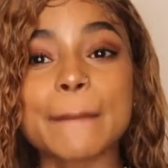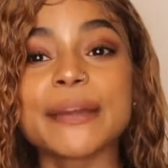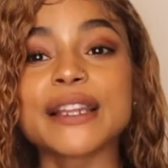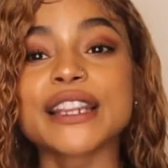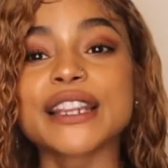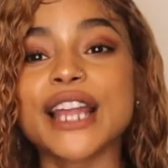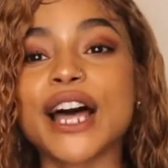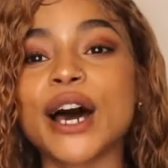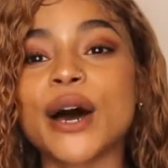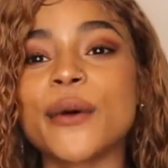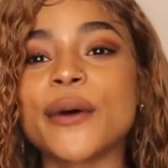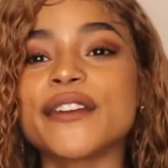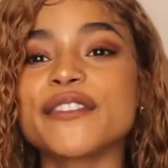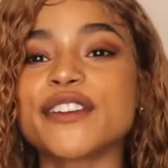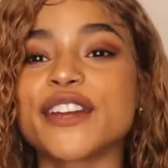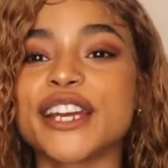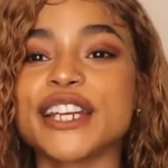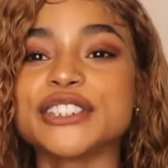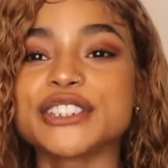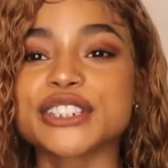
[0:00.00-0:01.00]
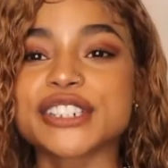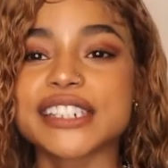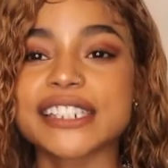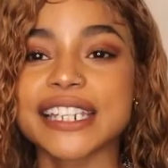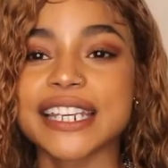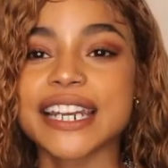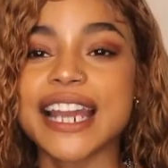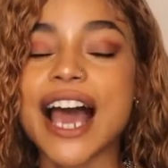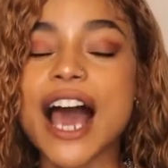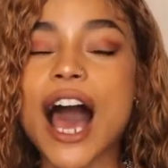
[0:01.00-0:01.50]
below if you're
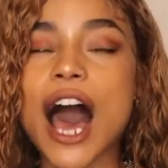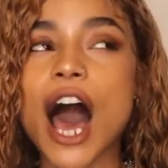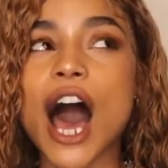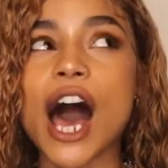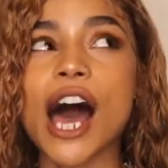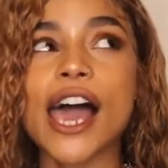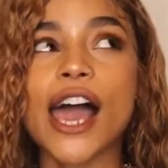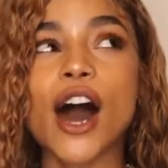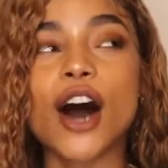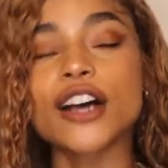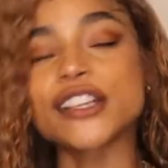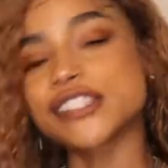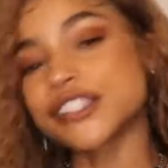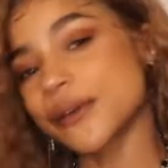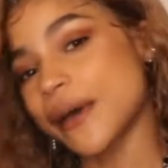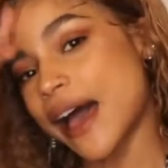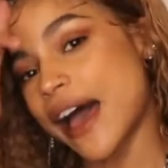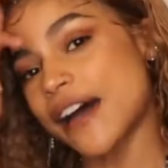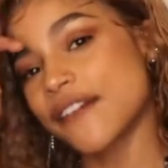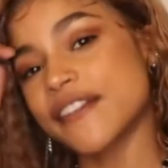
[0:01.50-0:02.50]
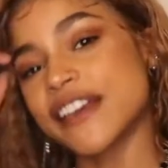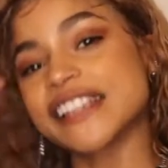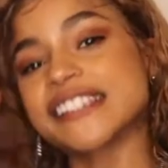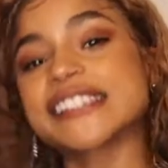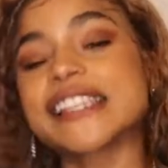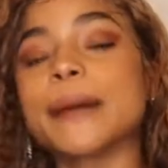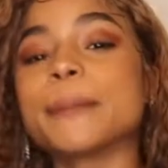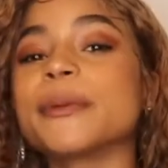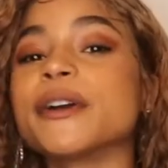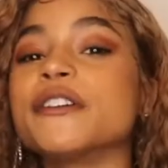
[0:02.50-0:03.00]
interested. I also have a
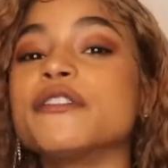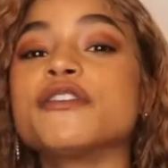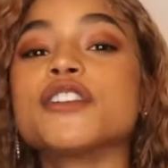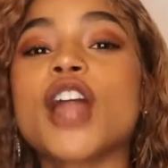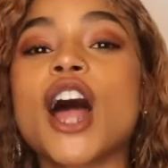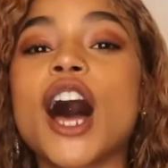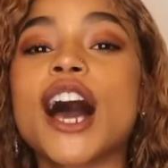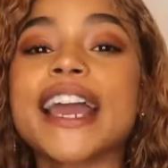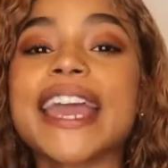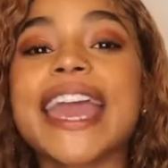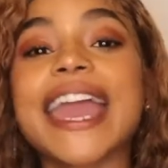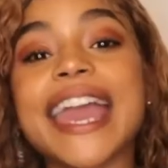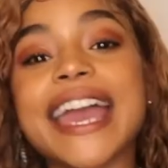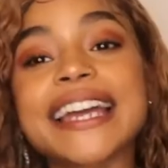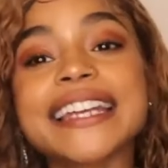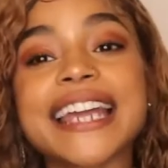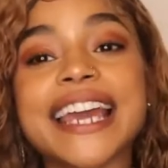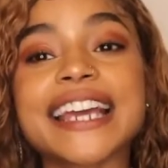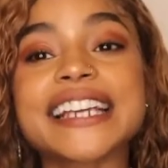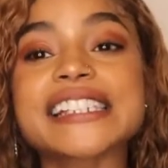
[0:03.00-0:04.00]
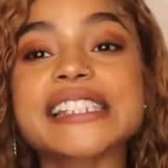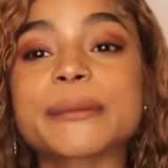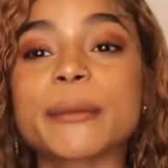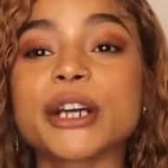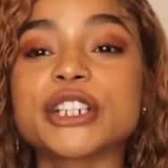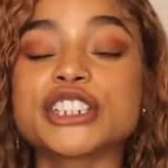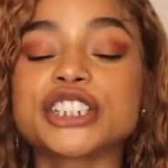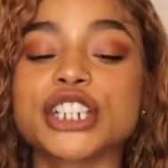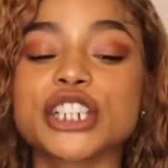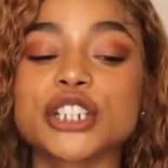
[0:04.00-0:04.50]
separate vlog and
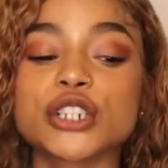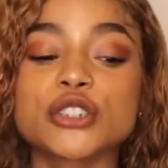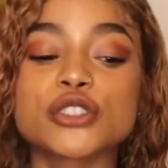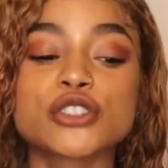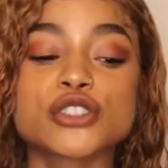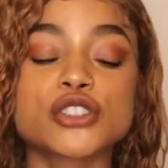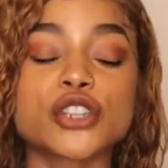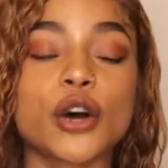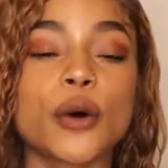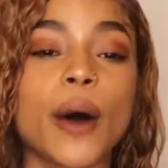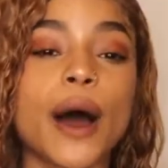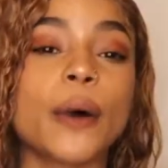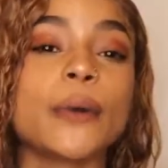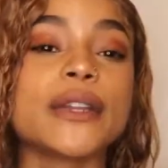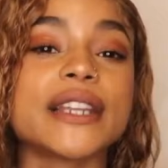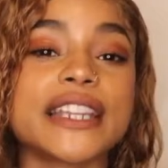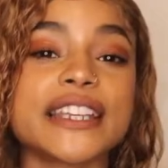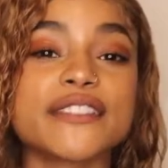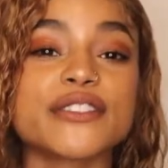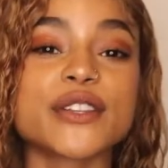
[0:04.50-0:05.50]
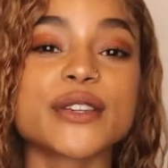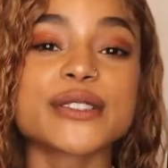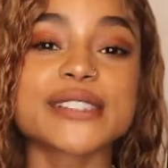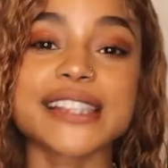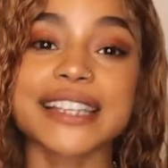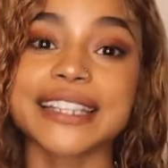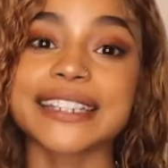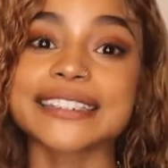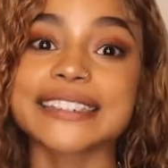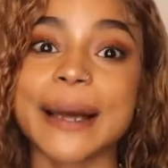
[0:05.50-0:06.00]
ASMR channel, so I will leave those
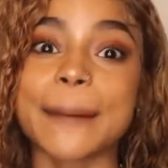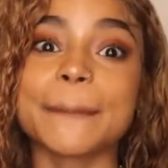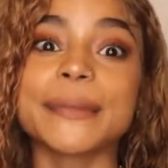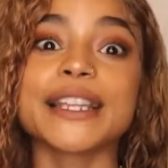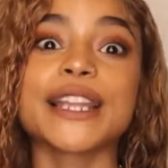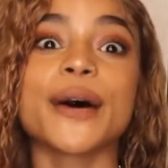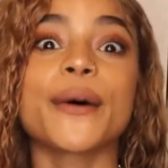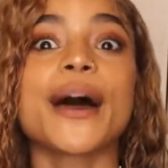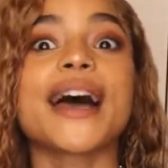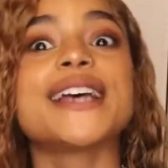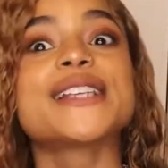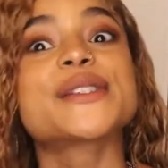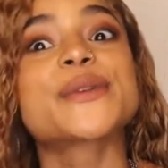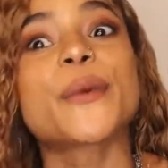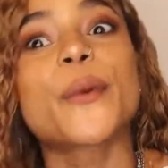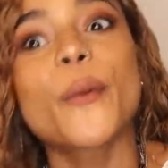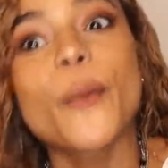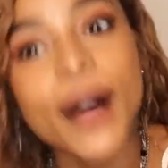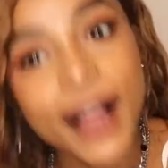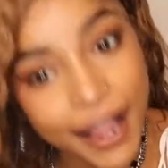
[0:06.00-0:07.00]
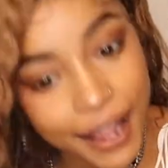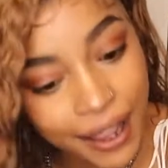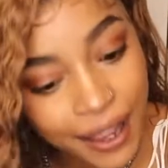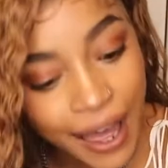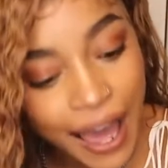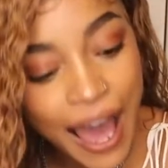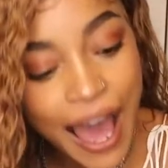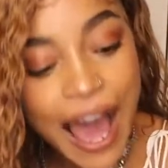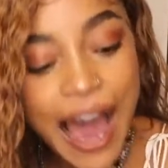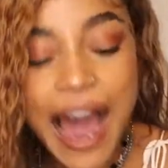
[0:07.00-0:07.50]
linked down below as well.
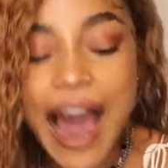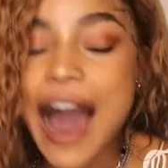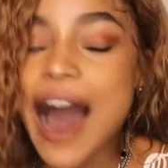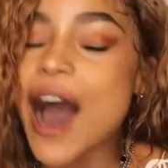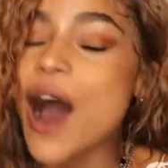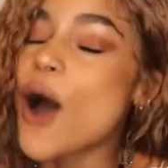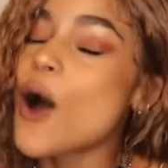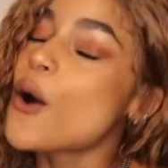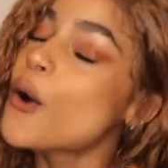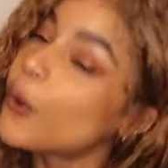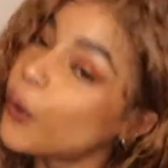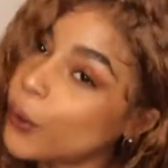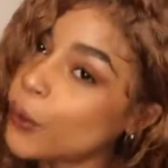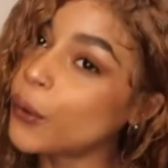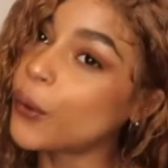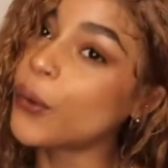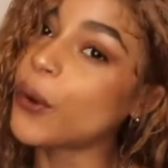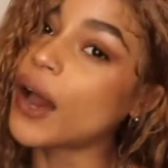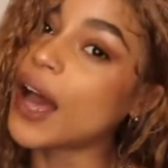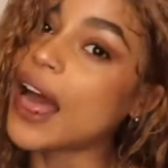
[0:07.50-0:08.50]
Whew,